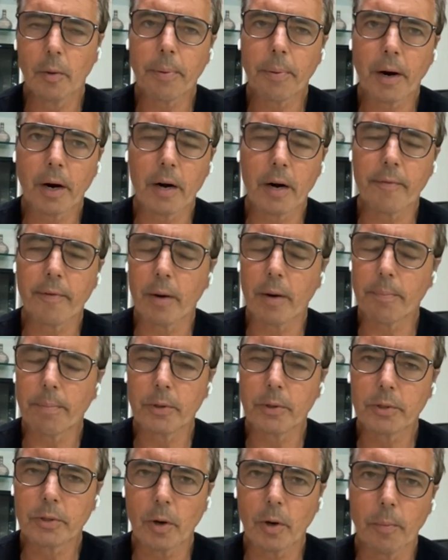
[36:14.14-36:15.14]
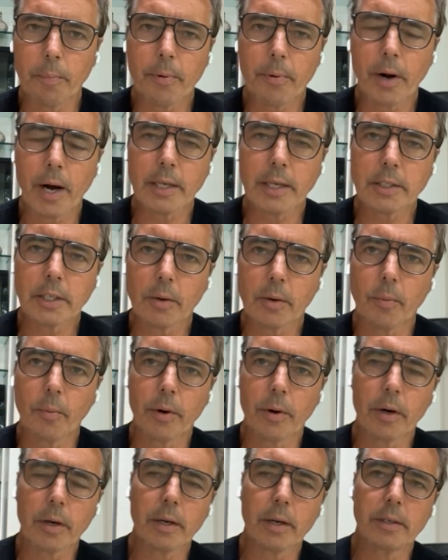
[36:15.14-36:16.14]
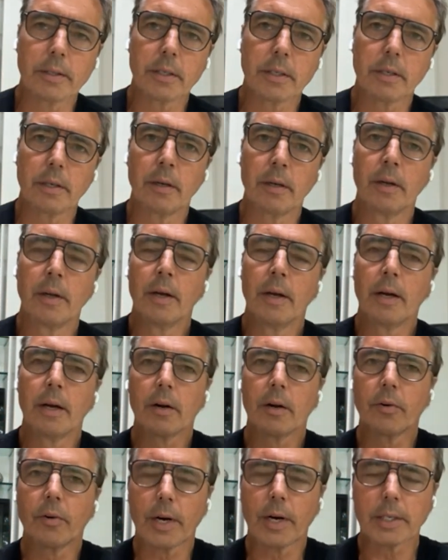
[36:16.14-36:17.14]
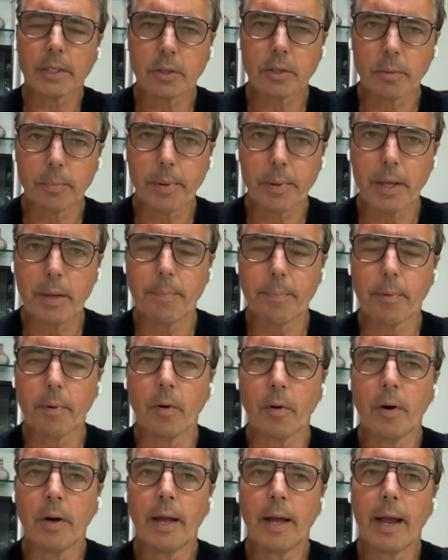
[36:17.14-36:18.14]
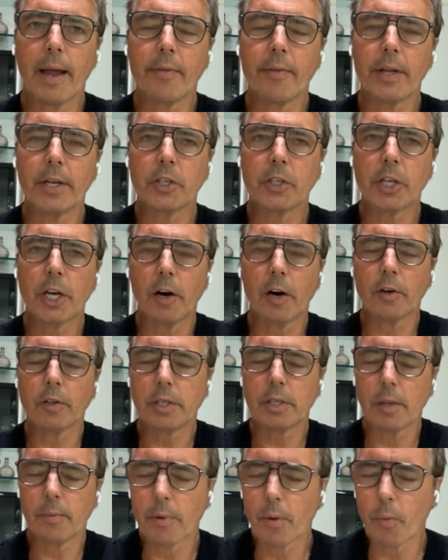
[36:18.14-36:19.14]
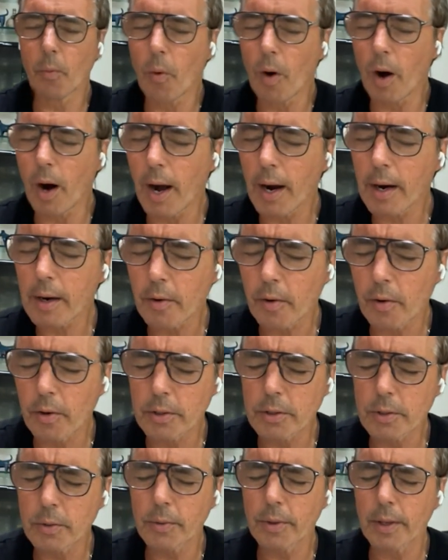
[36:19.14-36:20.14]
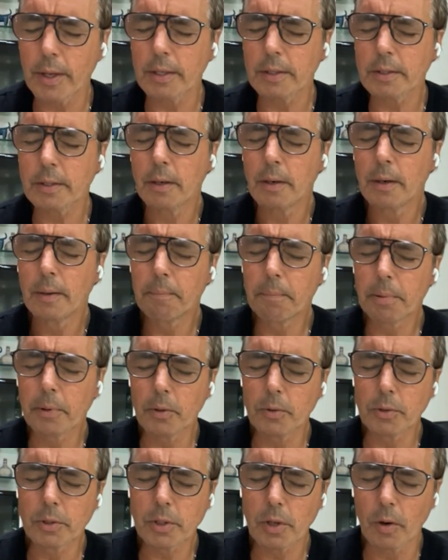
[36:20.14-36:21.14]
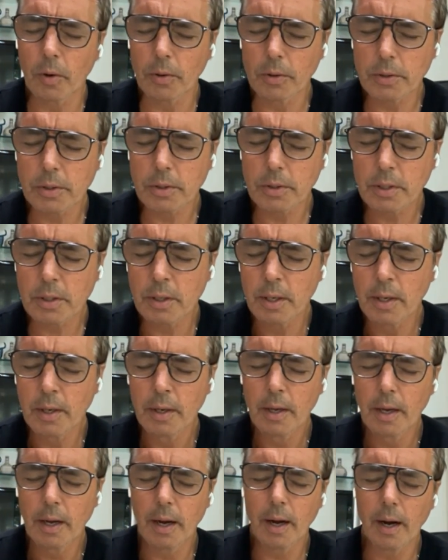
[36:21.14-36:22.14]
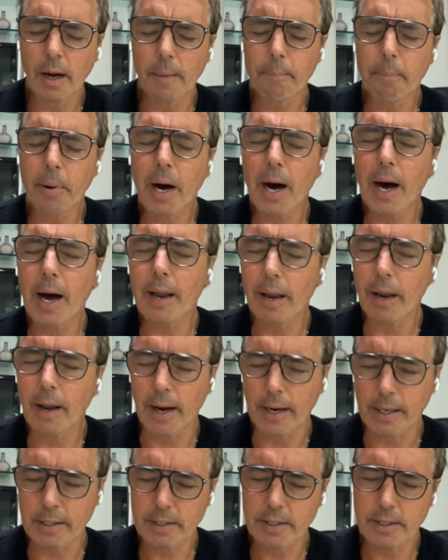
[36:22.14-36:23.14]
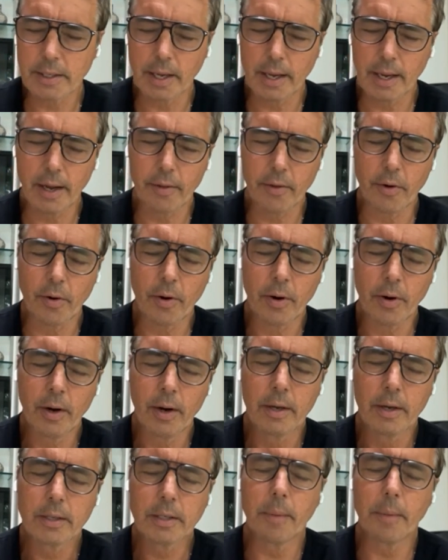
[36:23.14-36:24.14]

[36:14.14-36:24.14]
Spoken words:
Part of our Blue Zone project work is to cluster people and then challenge them to walk or do these Blue Zones potlucks together to